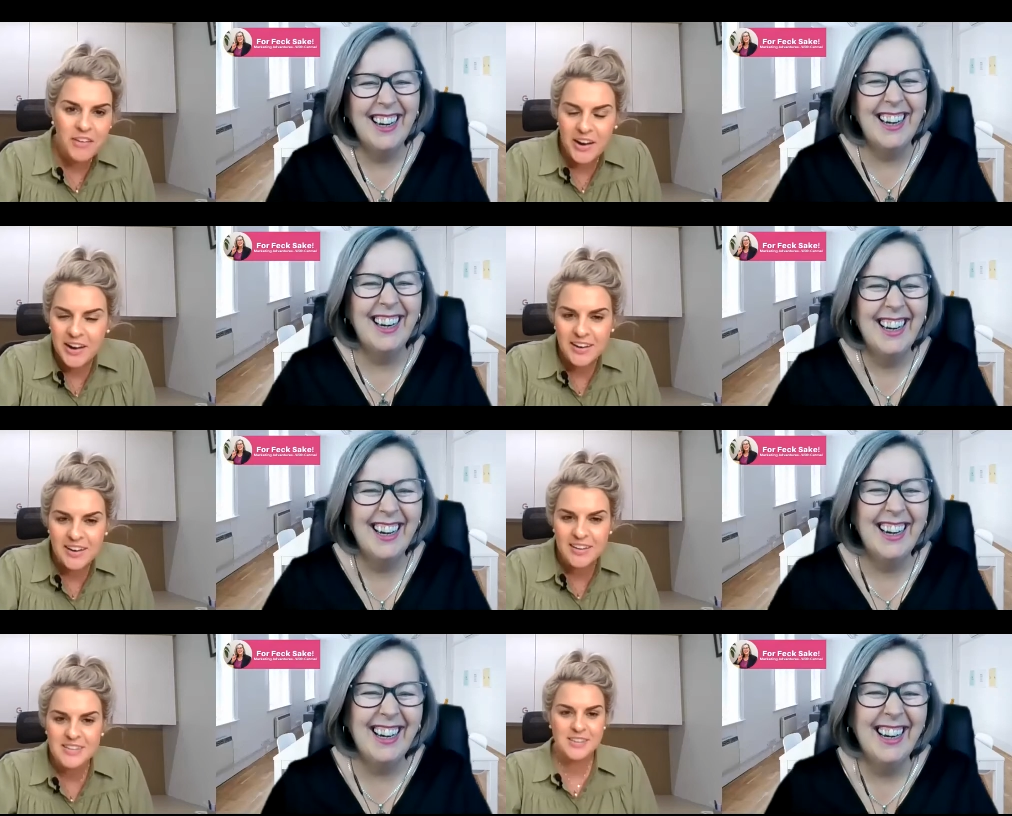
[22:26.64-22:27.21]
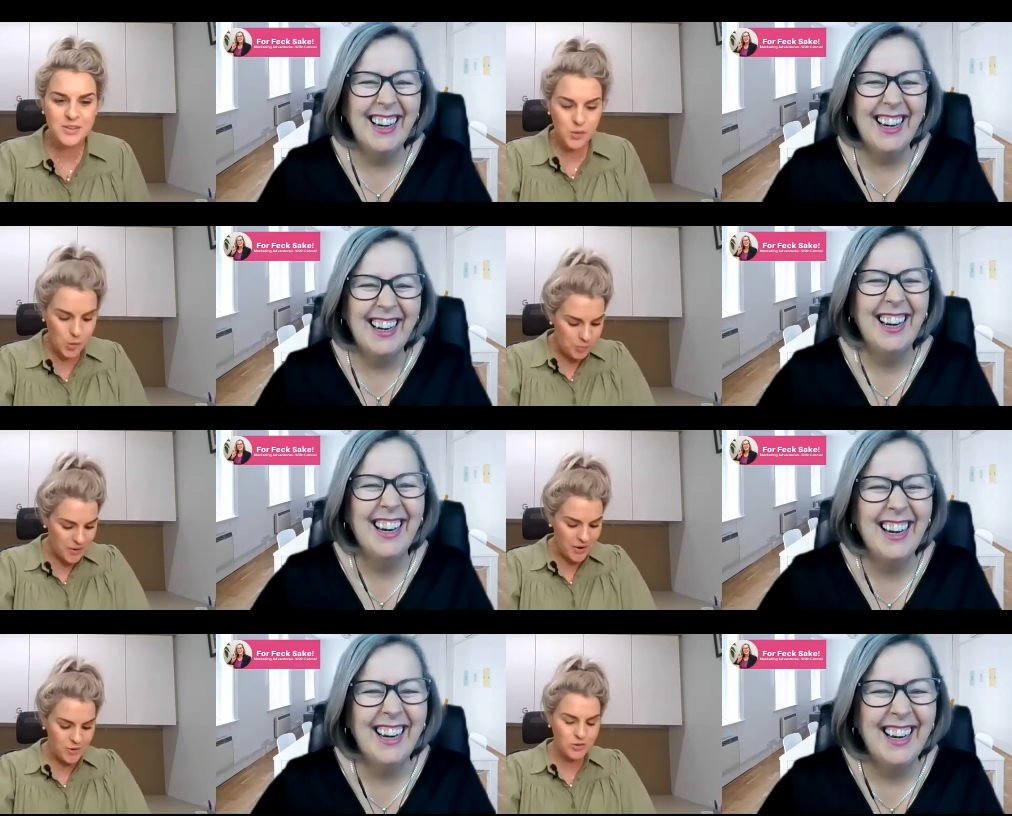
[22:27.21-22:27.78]
Speaker 1: fairness,
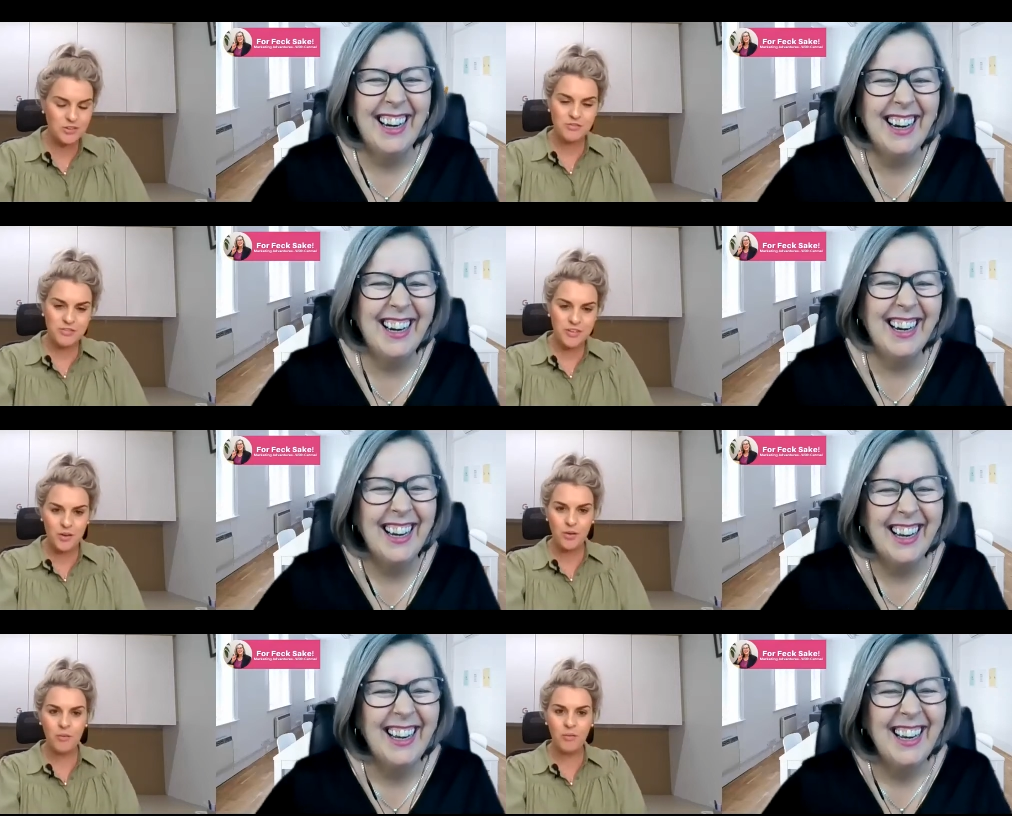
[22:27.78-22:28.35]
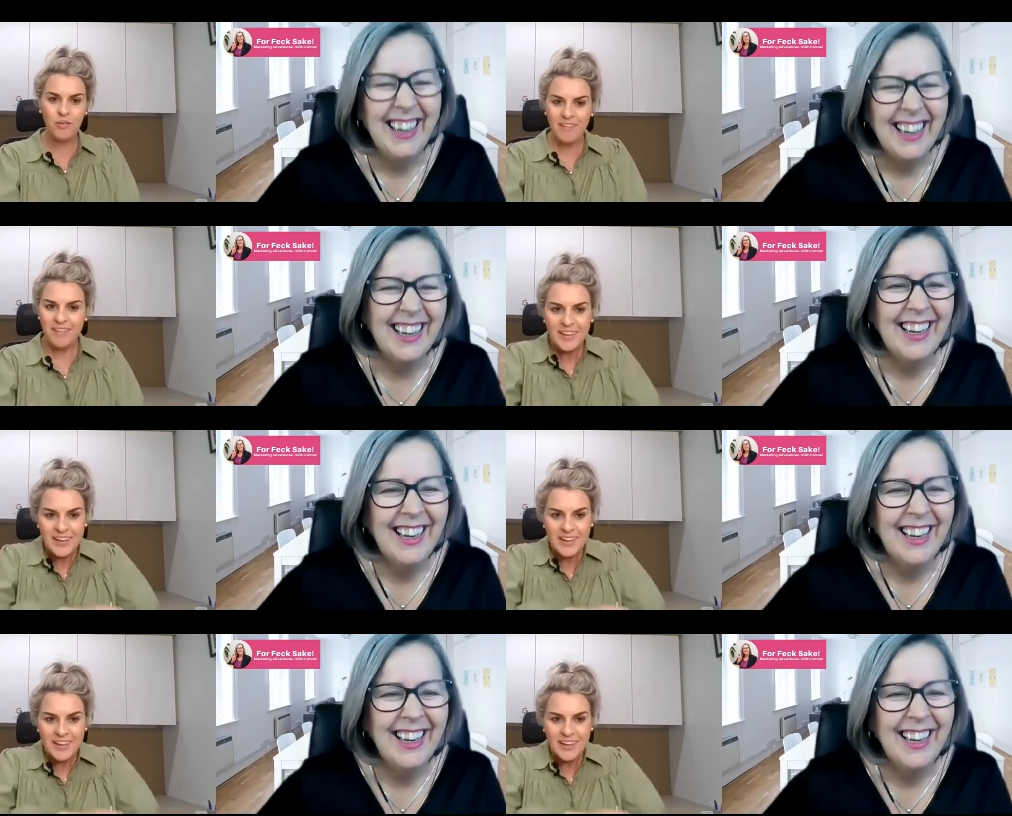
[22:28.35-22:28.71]
so proud of you. Like